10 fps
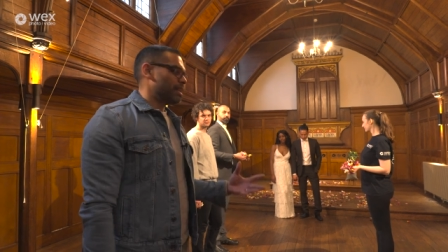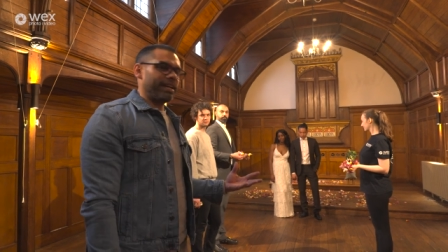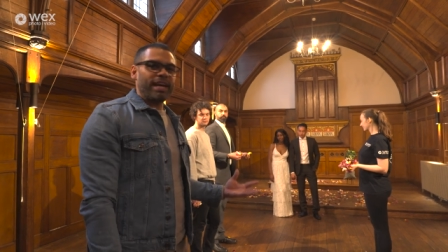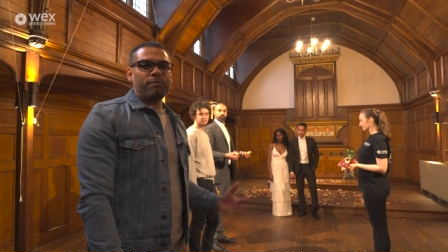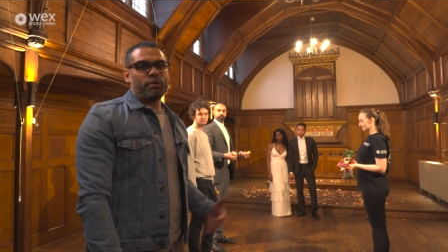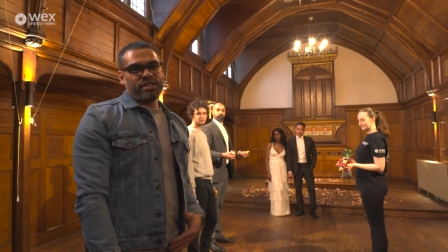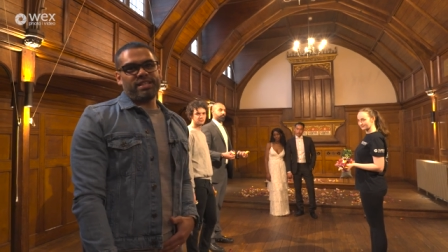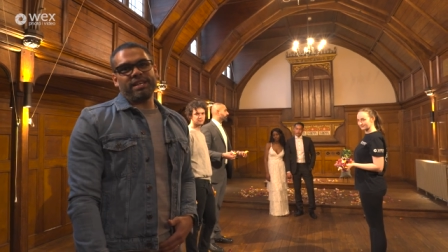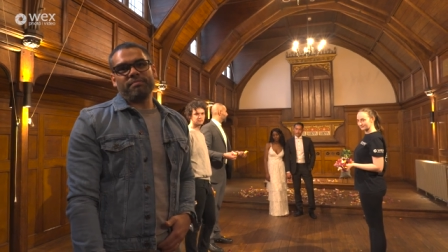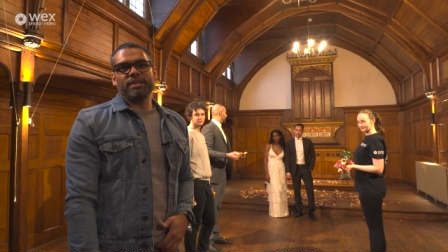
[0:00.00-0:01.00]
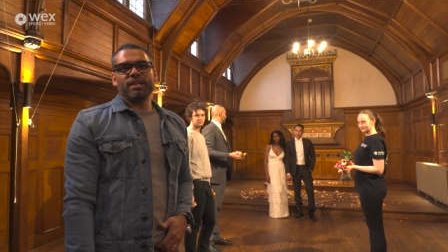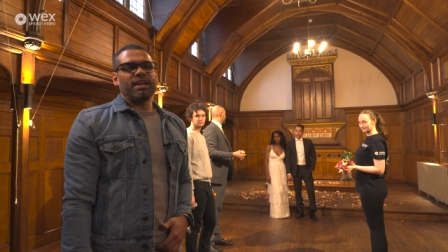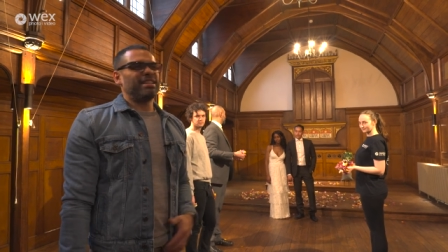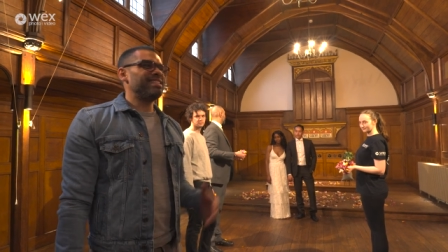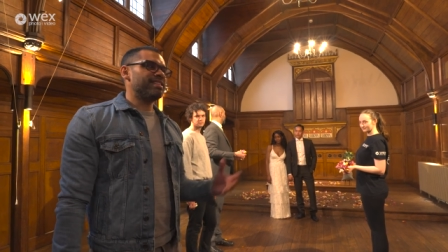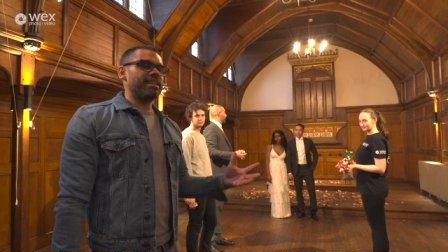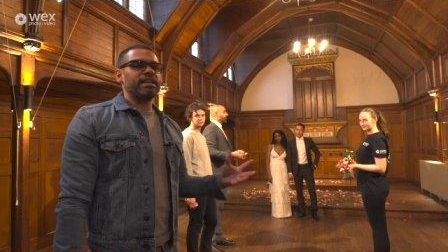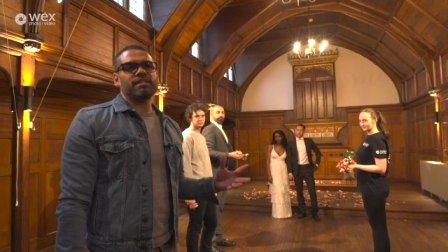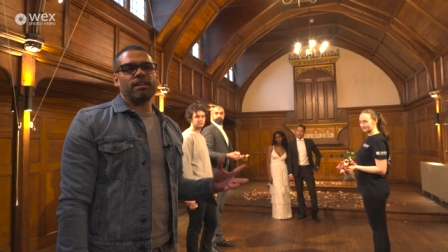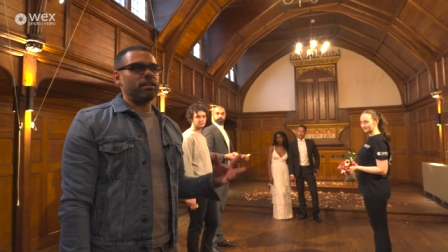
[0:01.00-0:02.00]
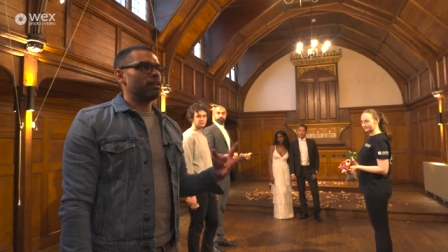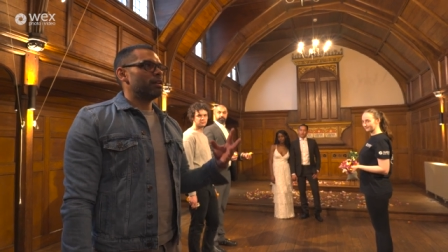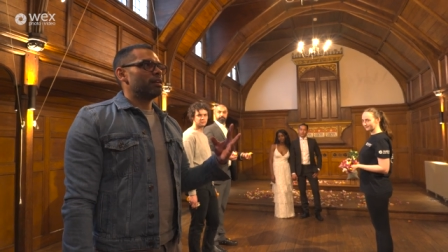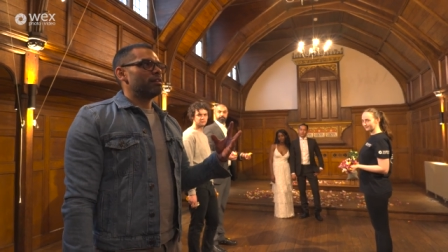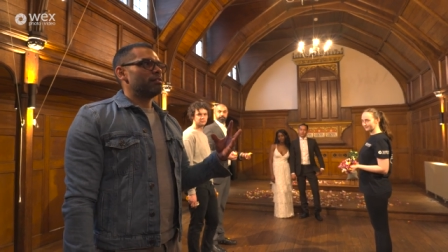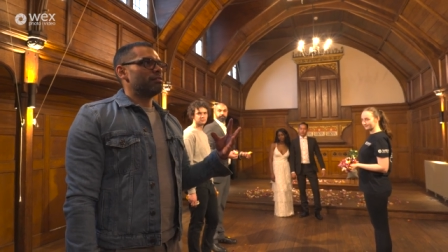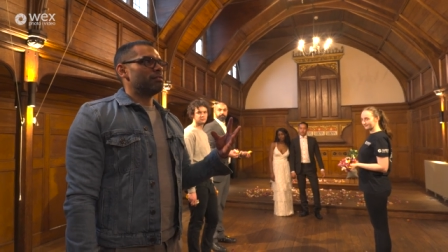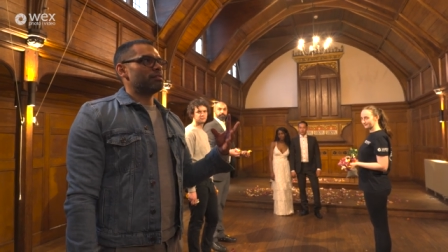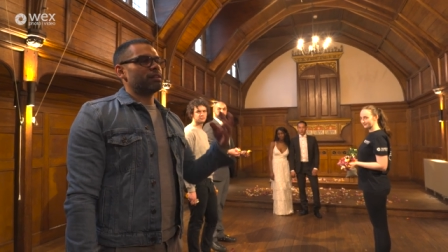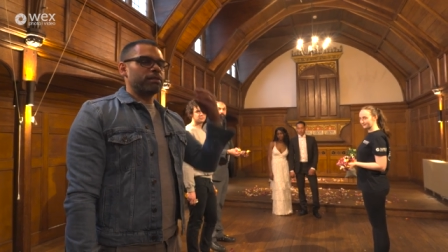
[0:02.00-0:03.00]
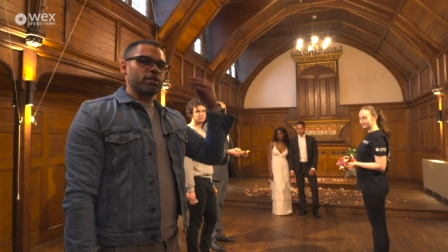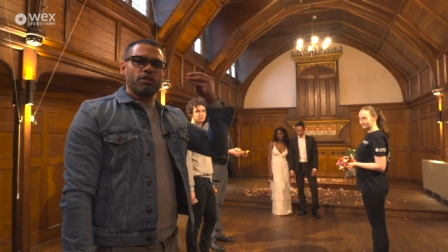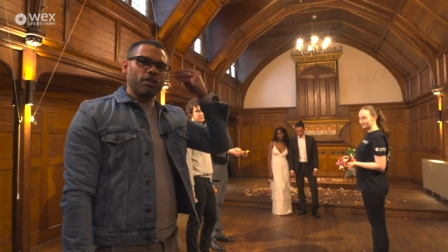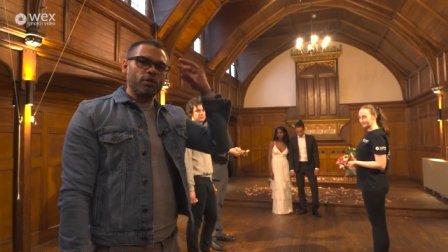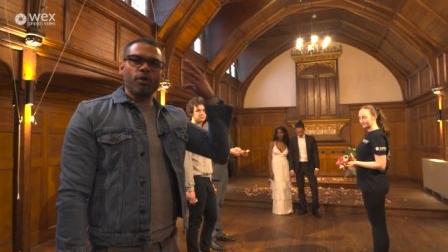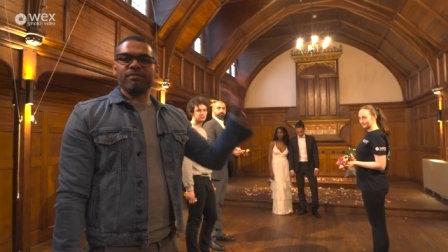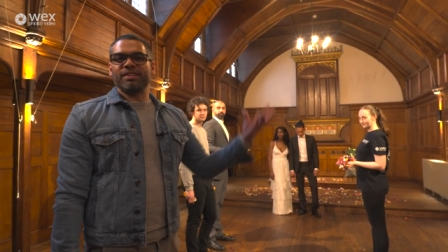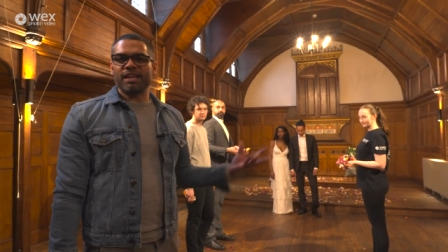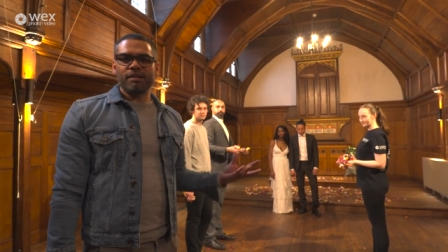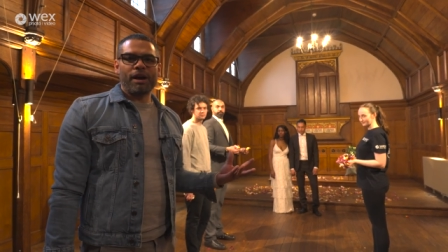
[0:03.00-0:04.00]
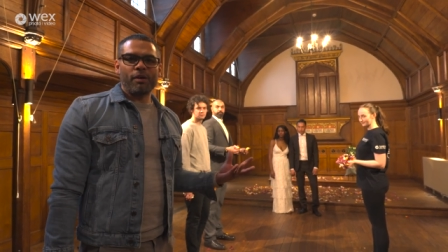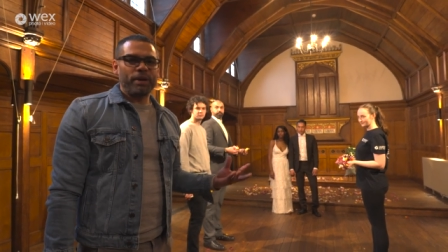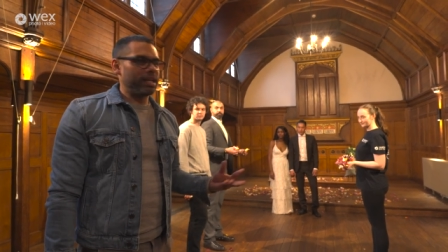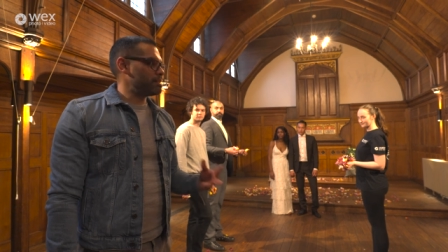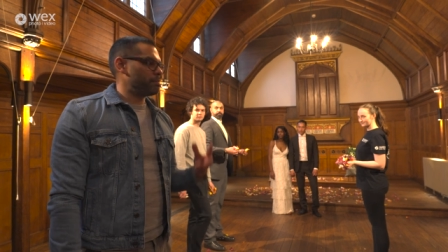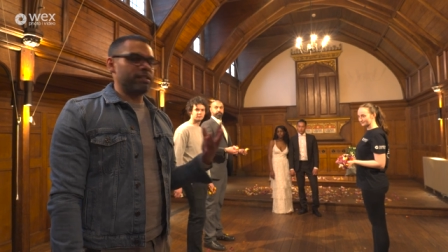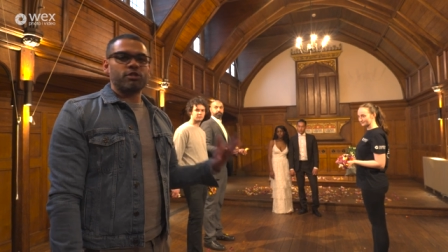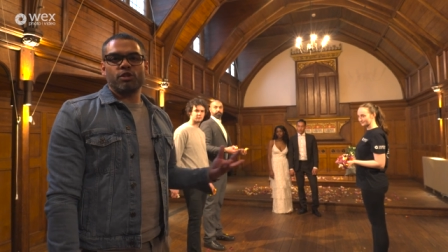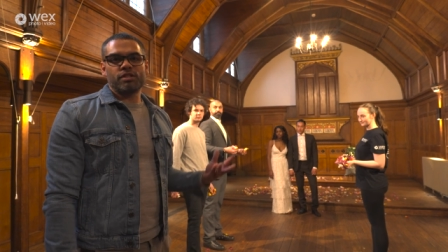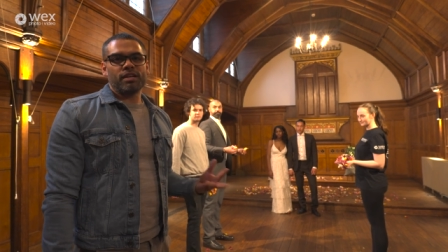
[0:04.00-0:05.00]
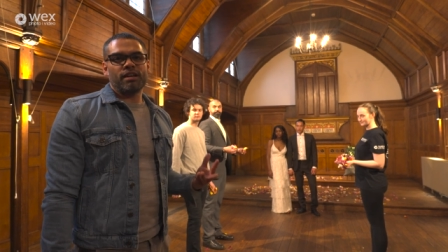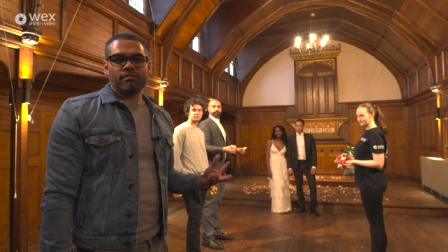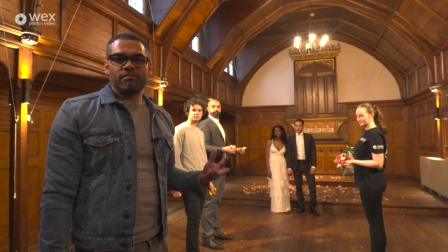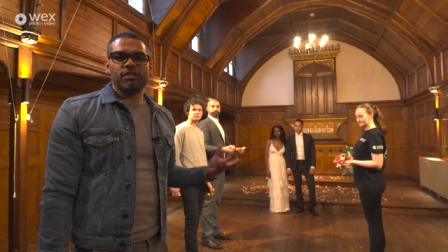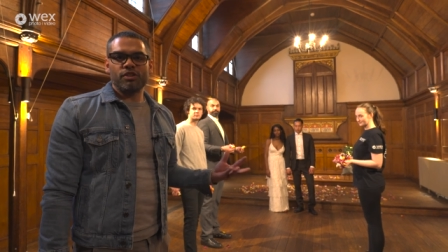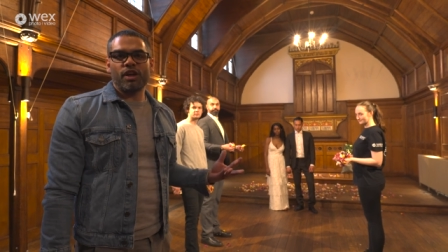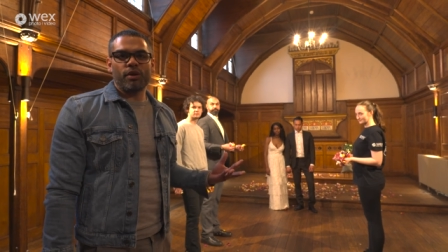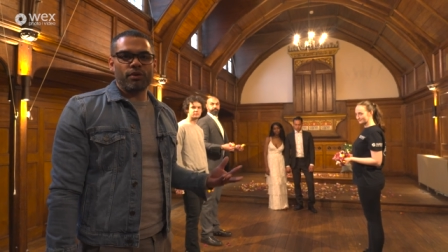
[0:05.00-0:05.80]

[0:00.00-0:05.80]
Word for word: Again, we're a team. And these are things that sometimes you're not even thinking about at weddings, but it's good to, to know,